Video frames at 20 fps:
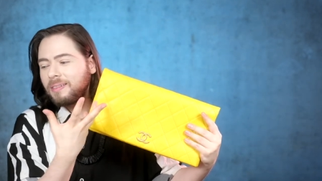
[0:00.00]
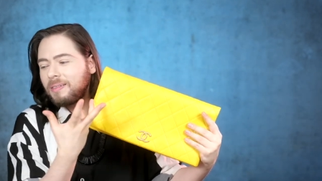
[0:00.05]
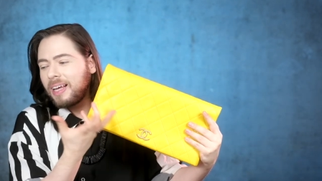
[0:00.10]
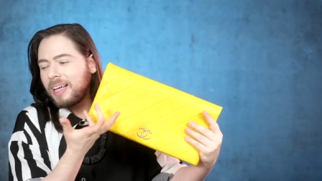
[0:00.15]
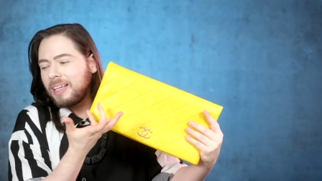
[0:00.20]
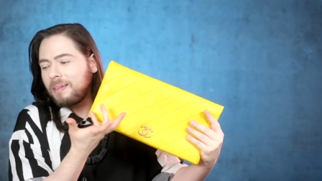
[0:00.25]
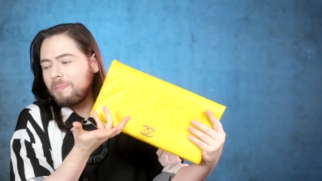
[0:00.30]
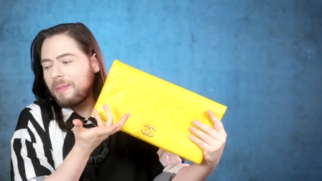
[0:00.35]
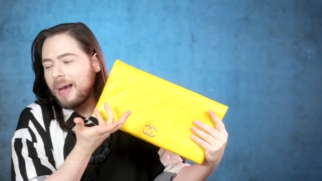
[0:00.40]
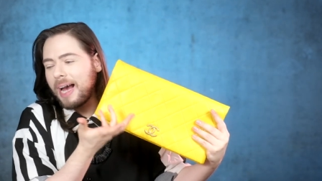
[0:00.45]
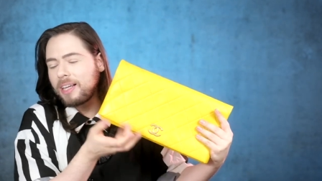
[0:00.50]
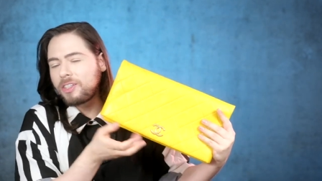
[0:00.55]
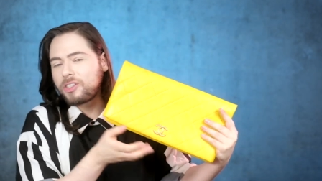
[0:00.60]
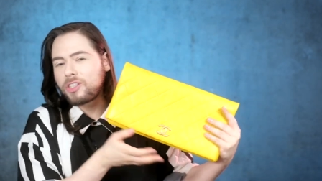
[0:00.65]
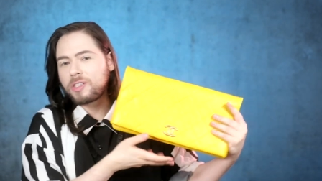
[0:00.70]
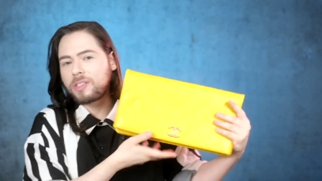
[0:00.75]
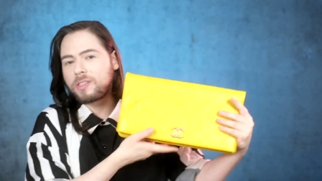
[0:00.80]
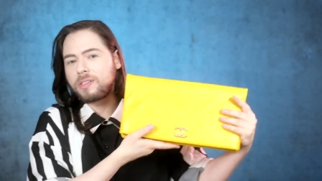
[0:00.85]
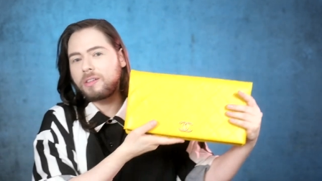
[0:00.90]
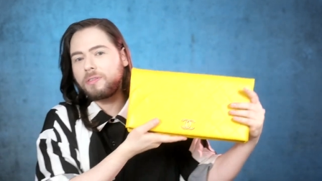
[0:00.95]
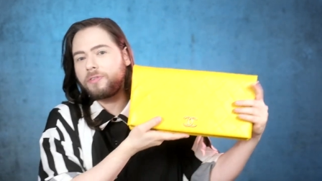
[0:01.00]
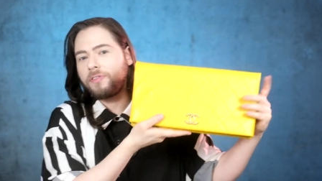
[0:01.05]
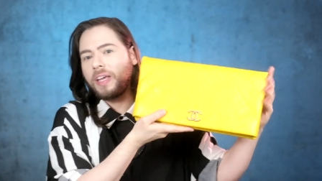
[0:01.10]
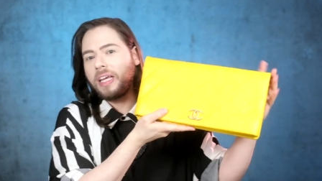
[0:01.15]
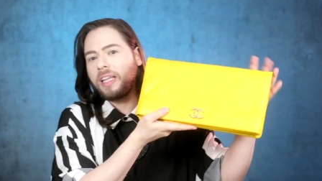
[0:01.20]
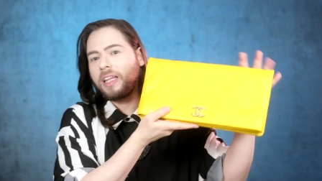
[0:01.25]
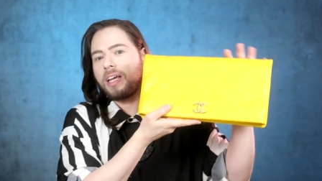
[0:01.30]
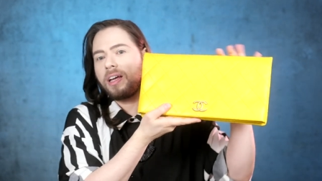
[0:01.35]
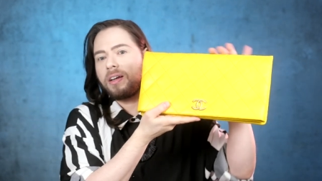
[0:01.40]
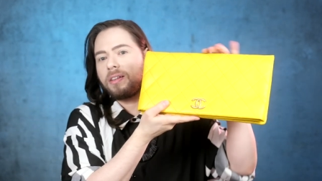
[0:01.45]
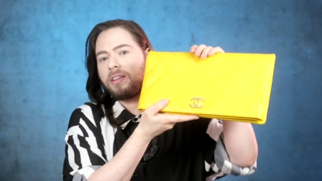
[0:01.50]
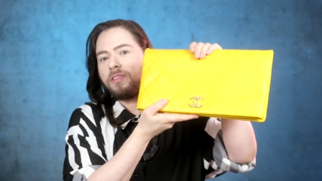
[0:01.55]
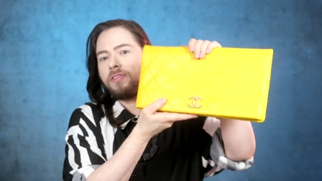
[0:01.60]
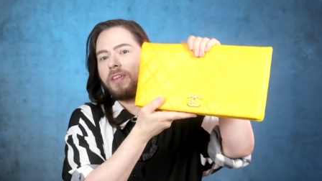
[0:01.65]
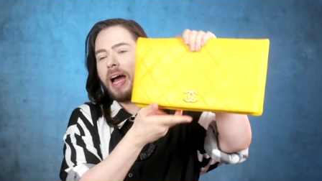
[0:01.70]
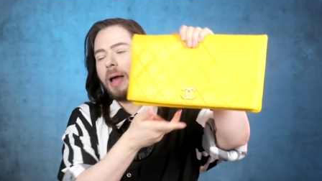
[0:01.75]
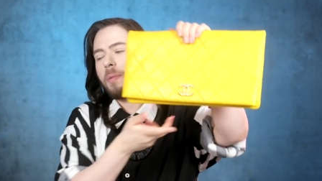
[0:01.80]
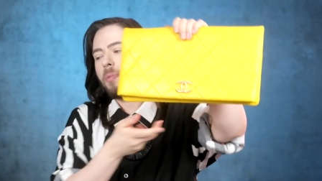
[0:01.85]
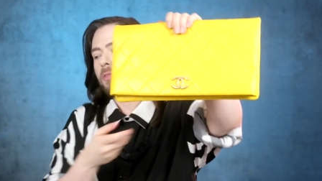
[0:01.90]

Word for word: It matches the feeling, the vibe